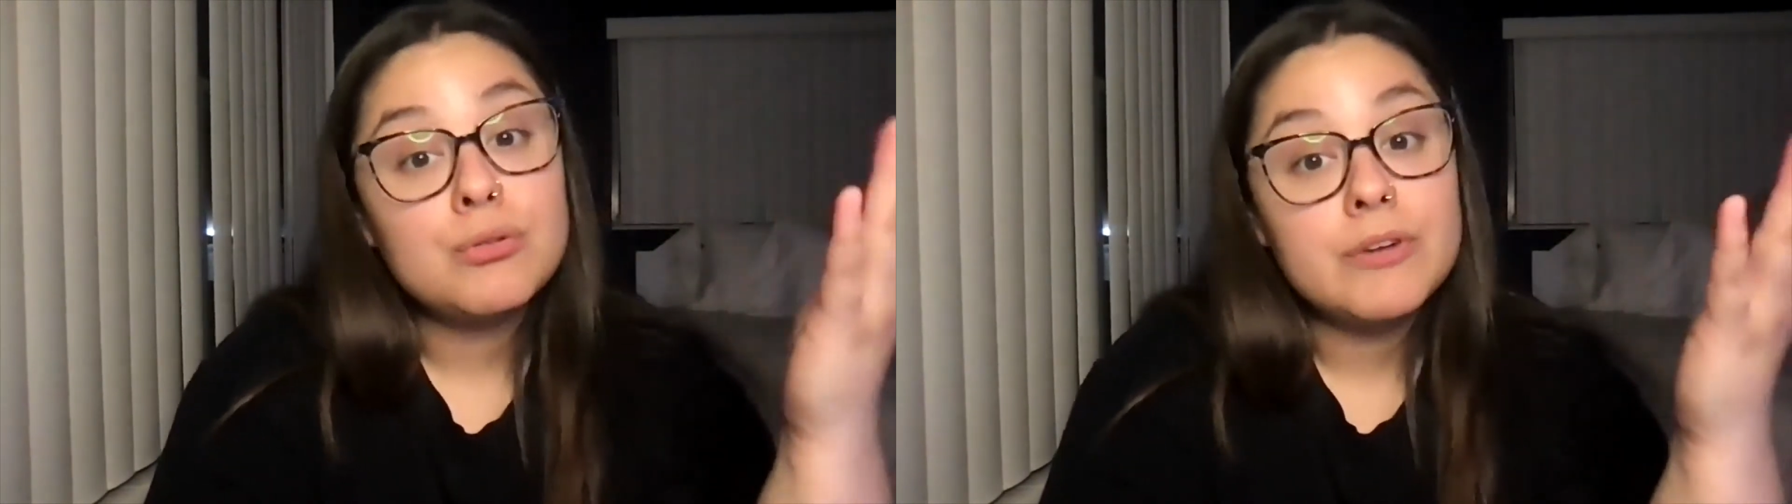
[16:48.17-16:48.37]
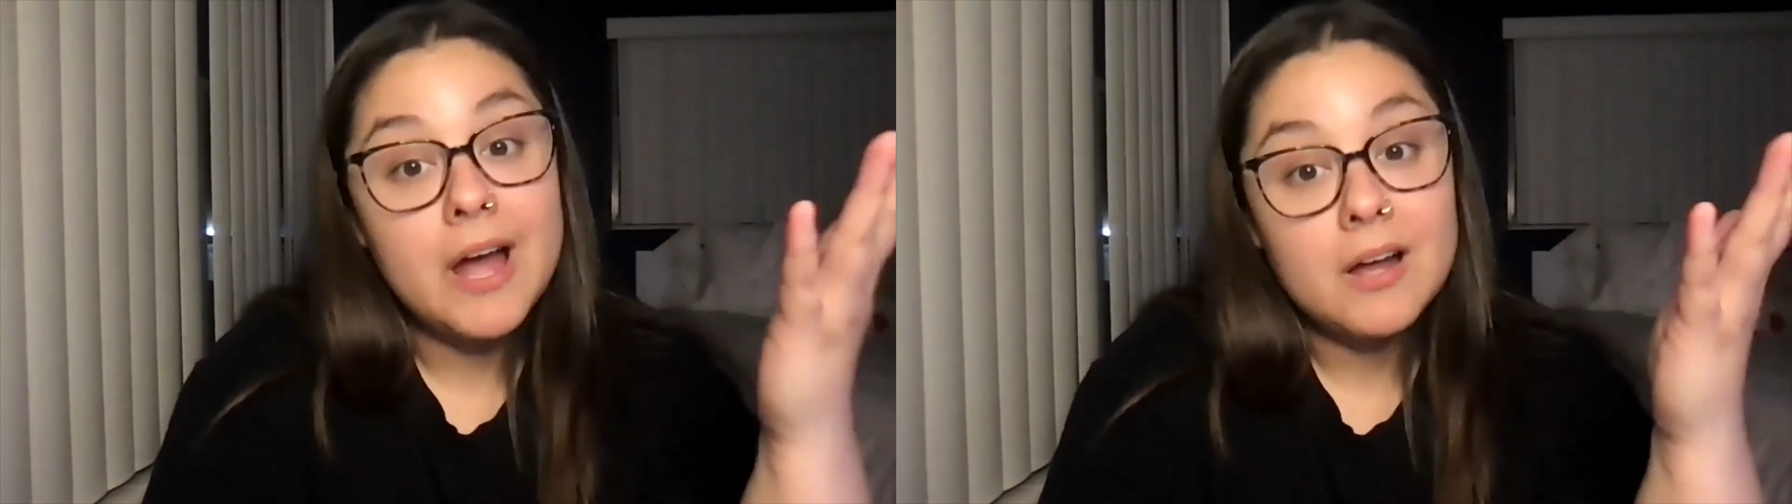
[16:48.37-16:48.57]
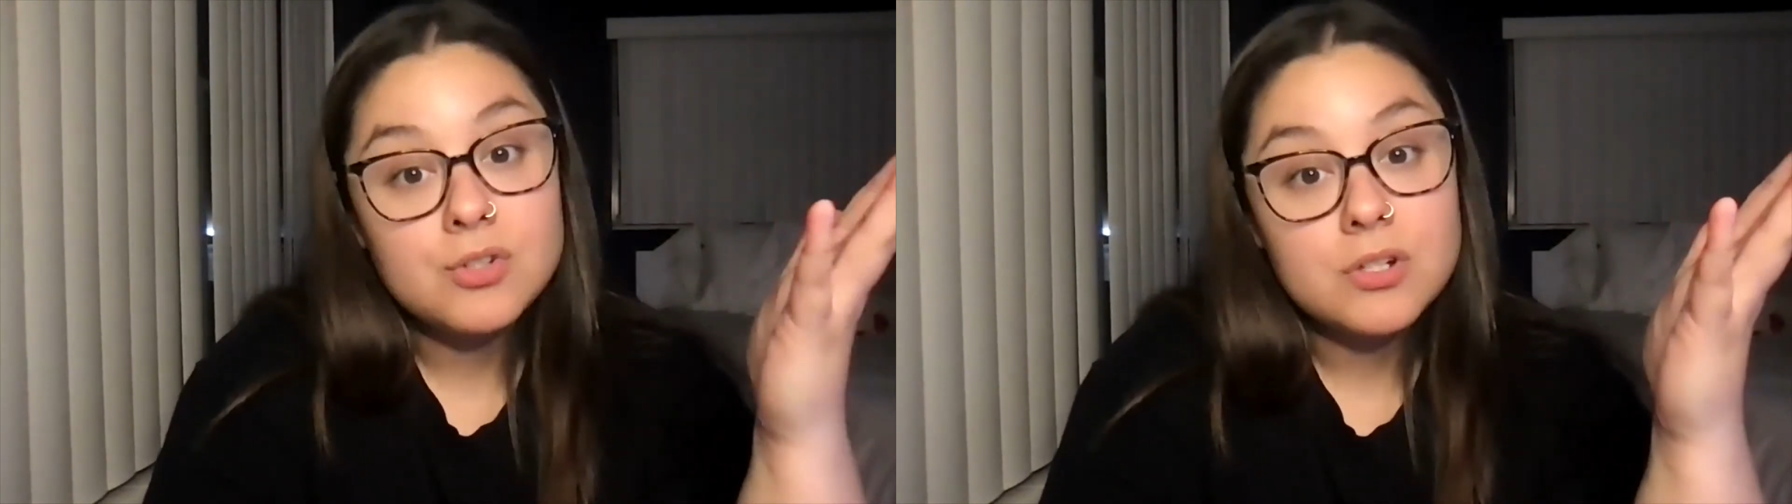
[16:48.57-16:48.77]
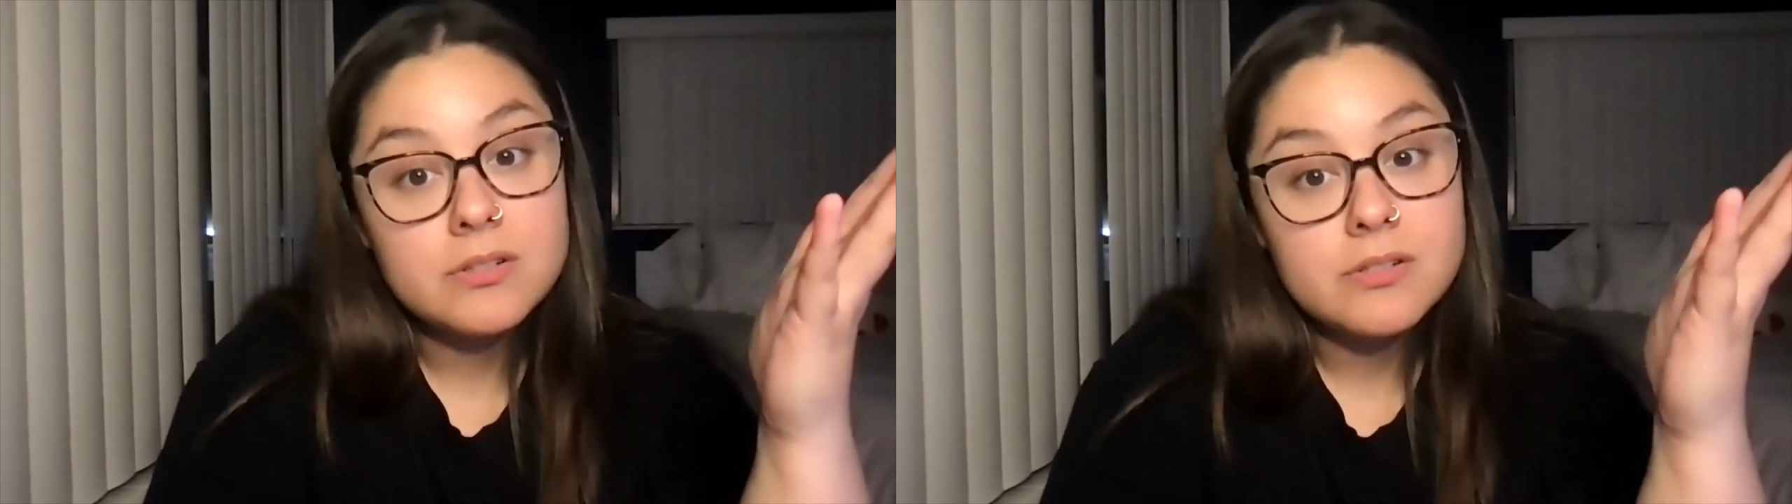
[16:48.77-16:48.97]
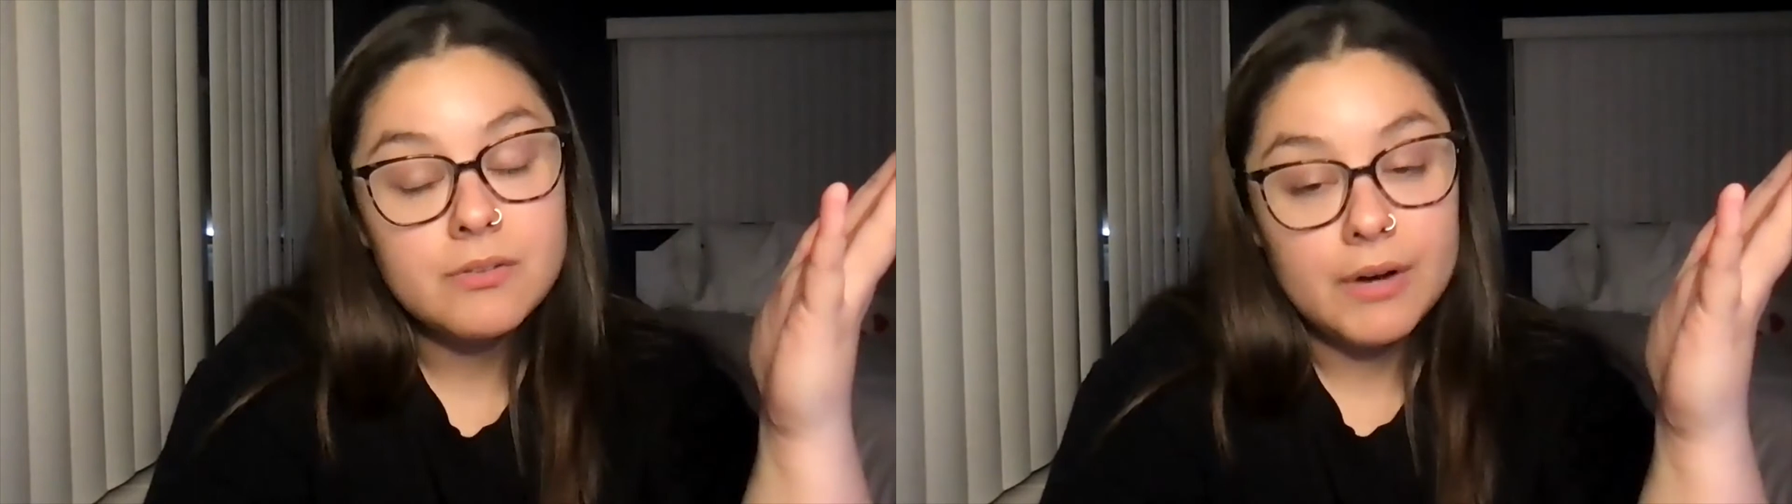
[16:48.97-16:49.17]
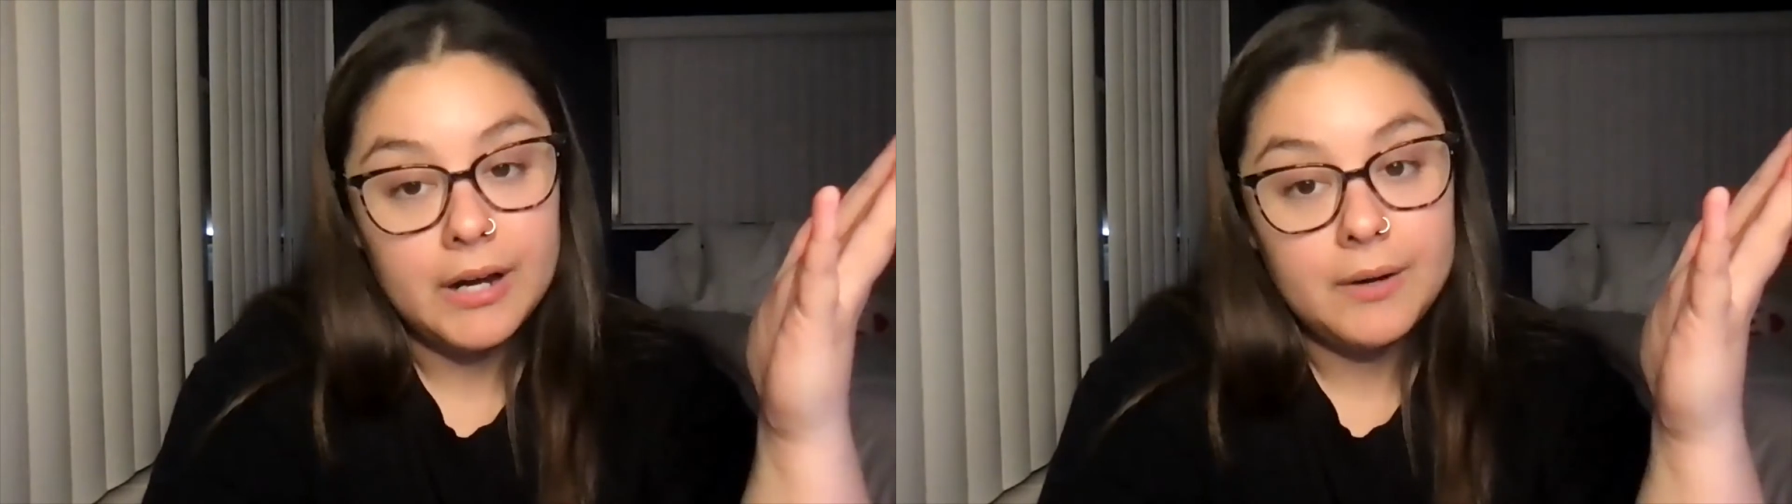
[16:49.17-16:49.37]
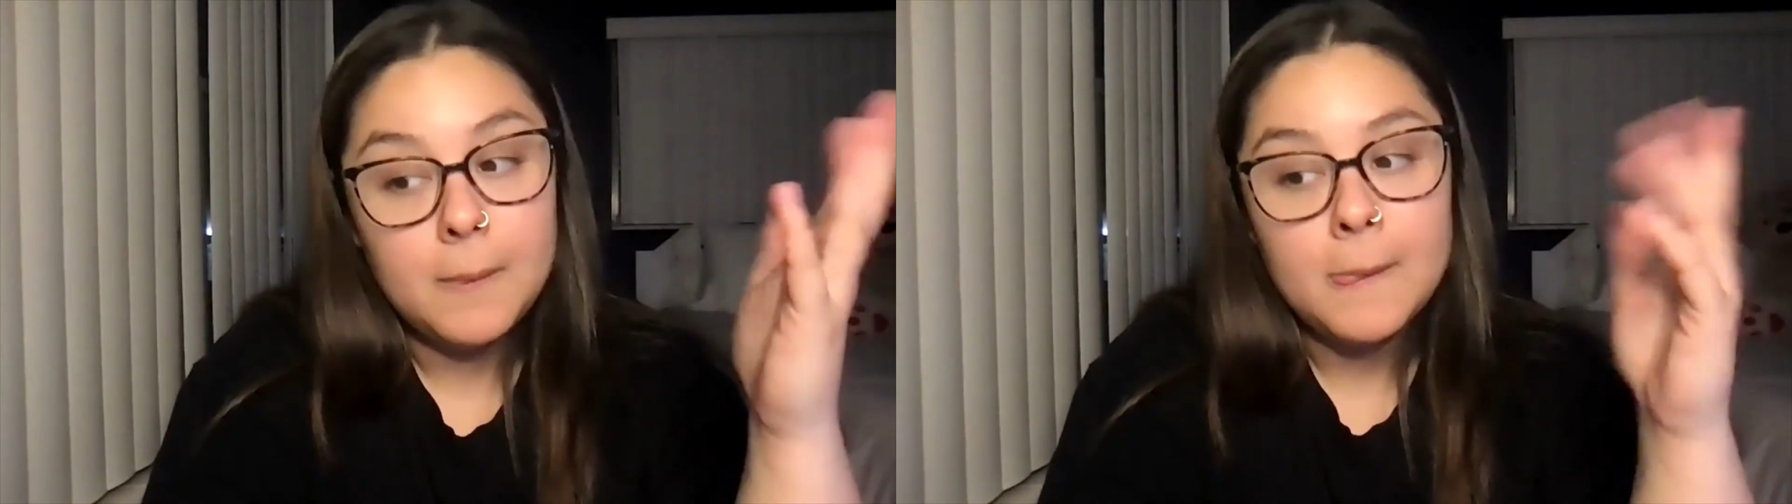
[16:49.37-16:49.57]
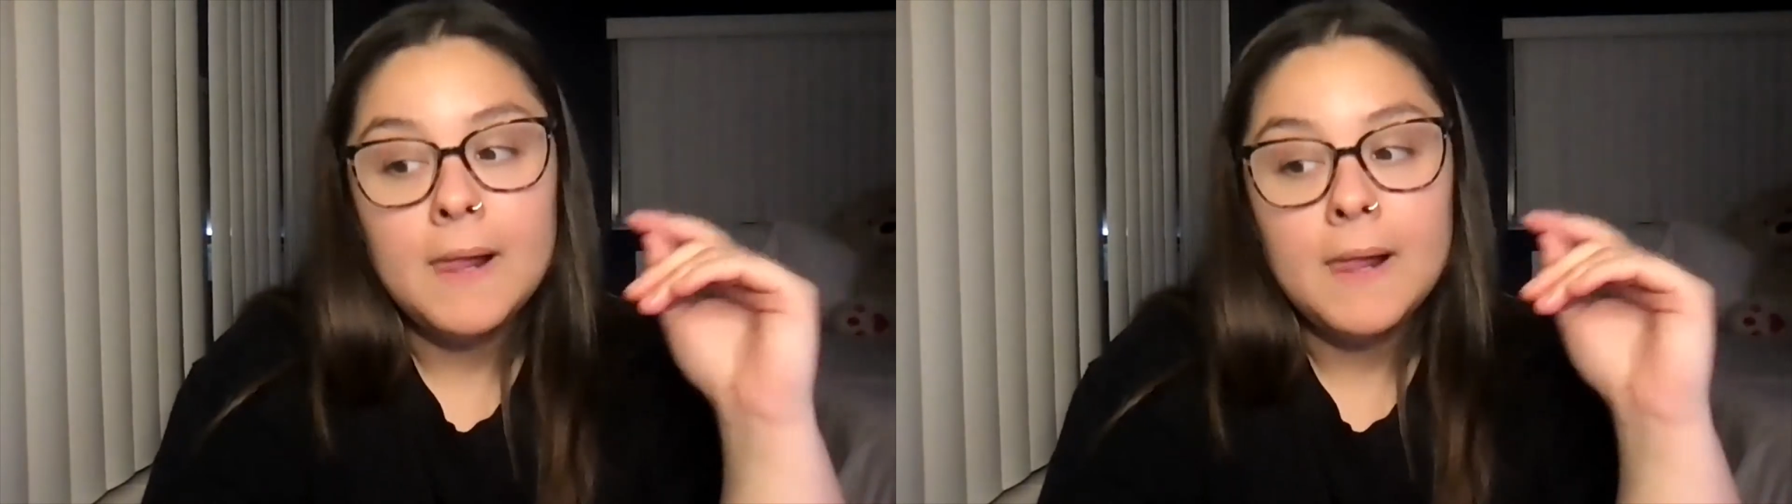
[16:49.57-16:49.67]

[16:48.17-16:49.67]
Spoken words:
reactions, right?